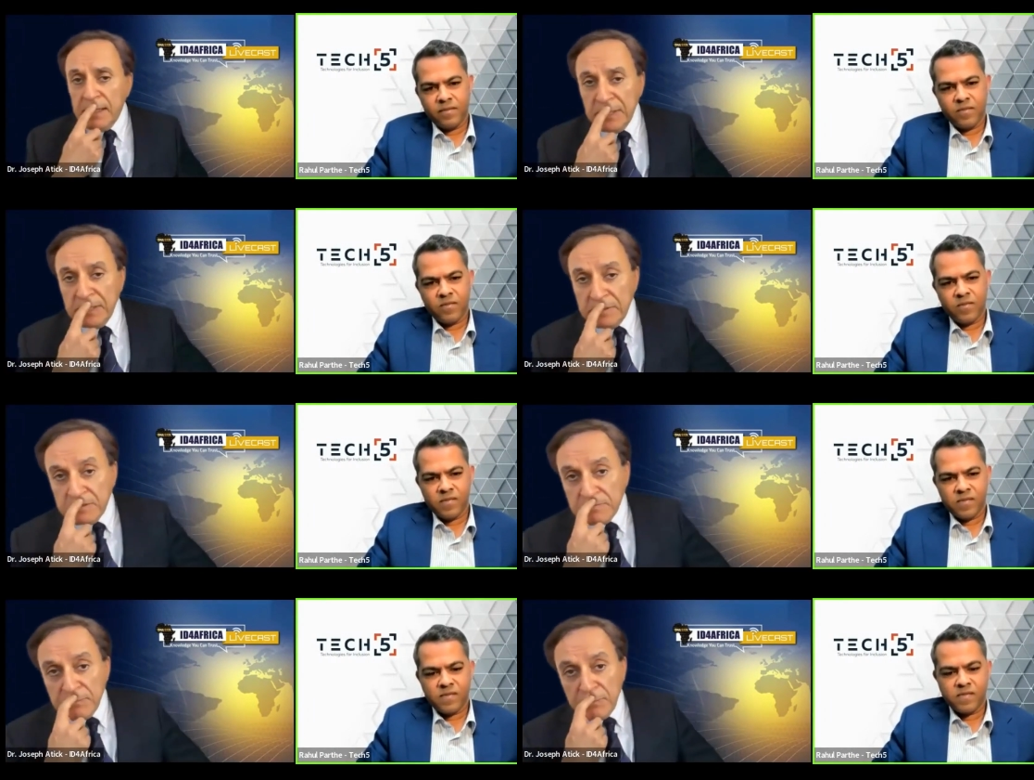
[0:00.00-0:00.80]
Speaker 1: I mean,
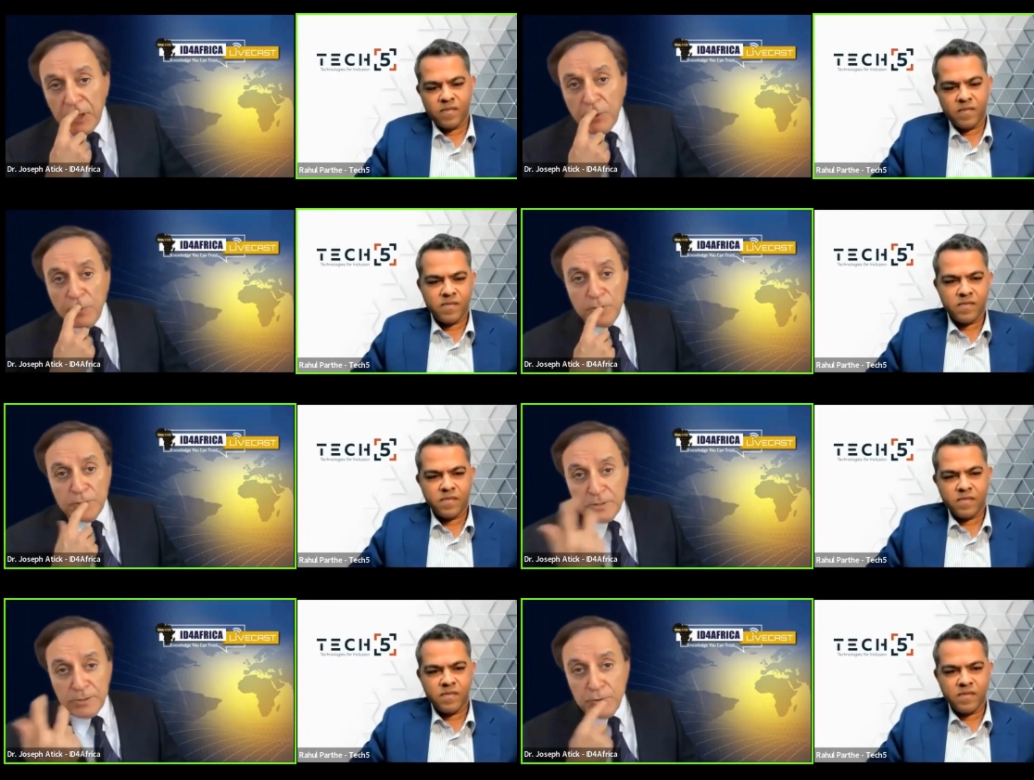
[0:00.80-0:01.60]

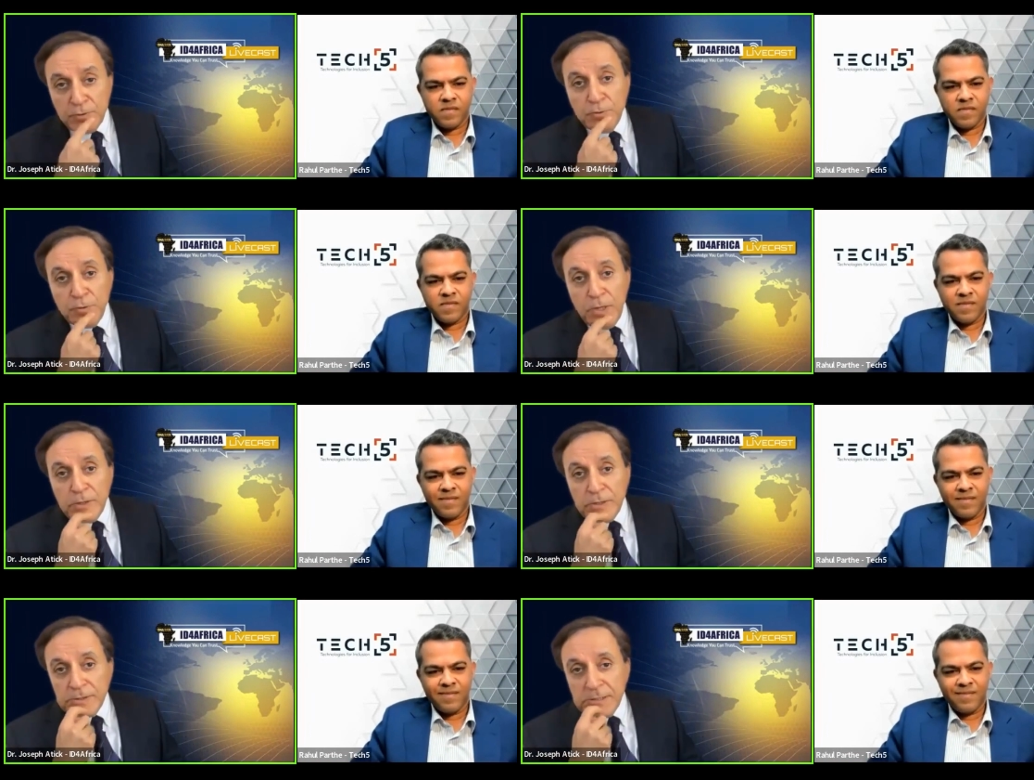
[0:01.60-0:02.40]
Rahul, you
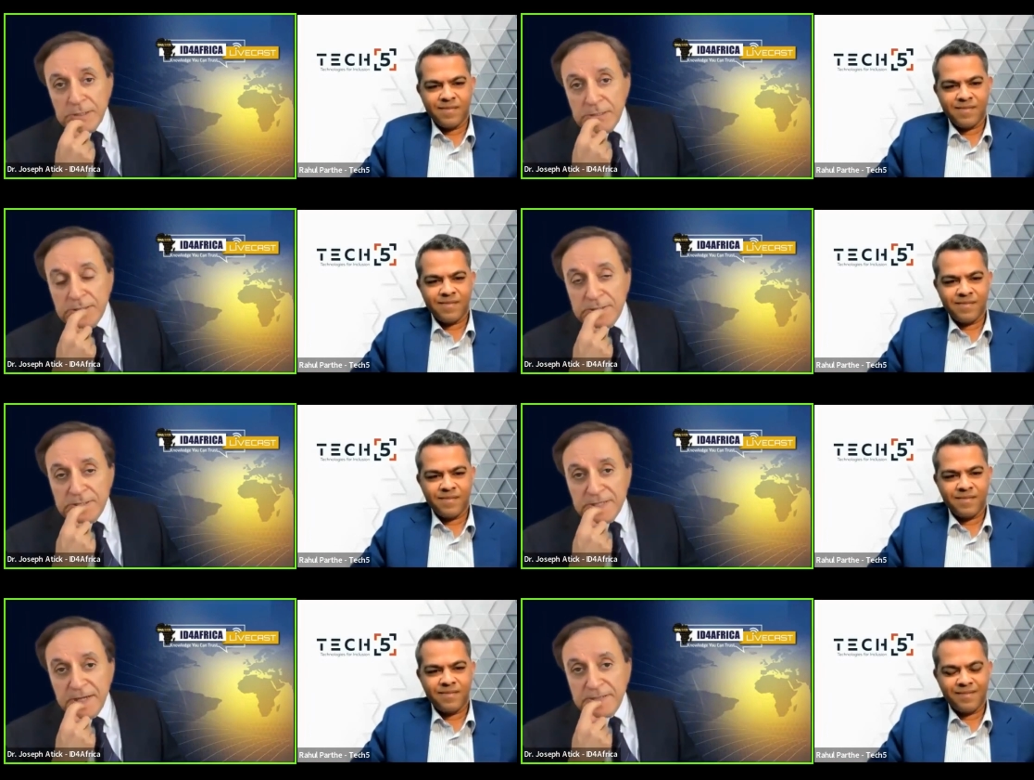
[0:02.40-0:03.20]
are uh,
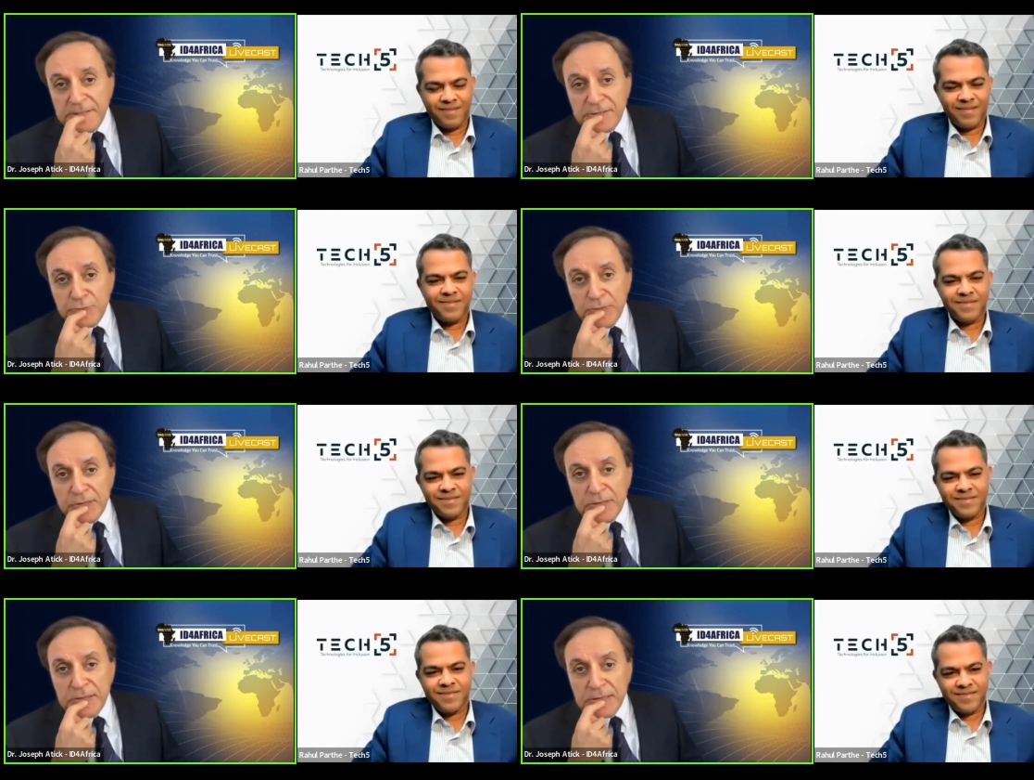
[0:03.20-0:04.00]
a scientist
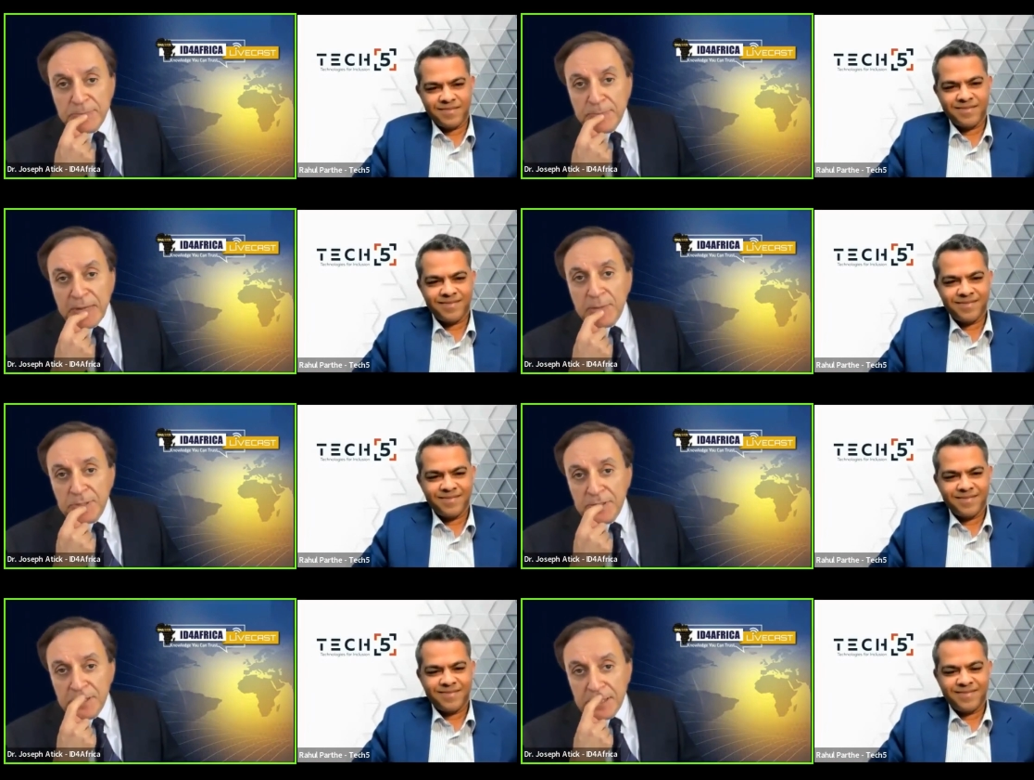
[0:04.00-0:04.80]
with
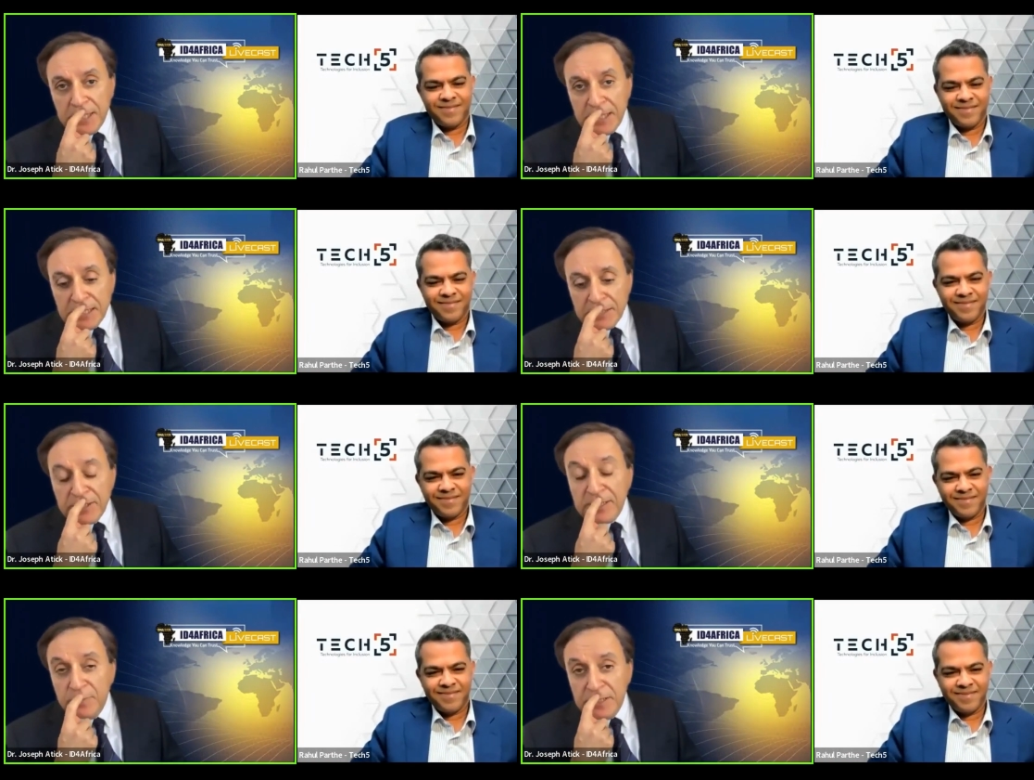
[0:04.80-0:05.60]
impeccable uh,
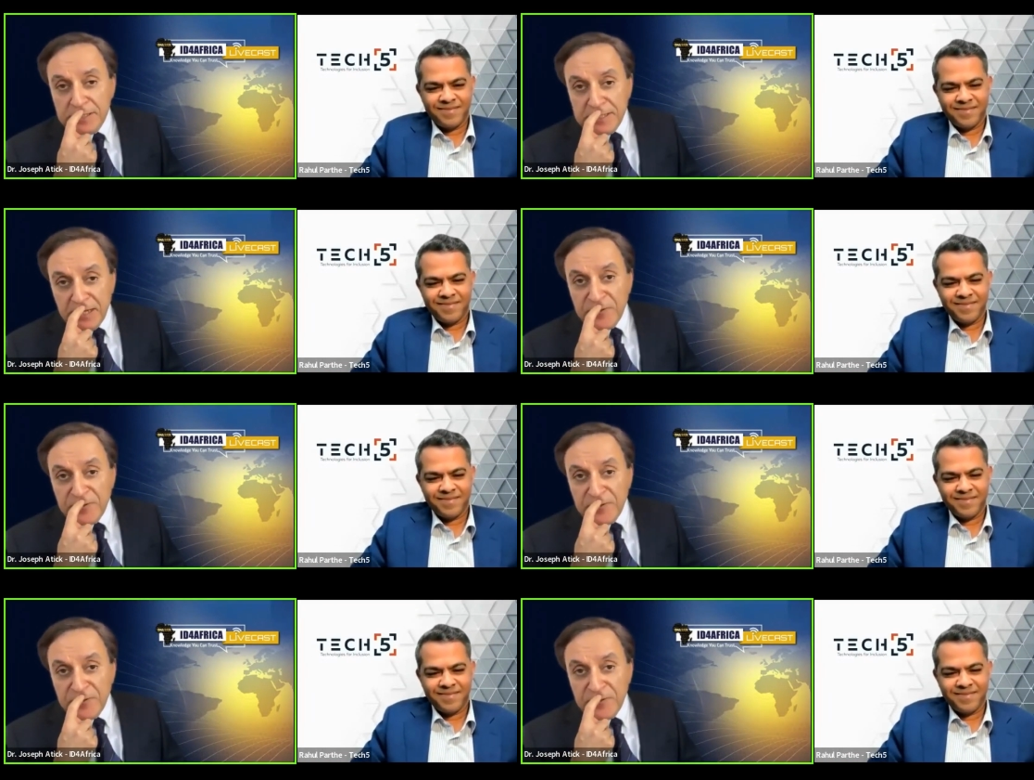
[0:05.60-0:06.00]
credibility.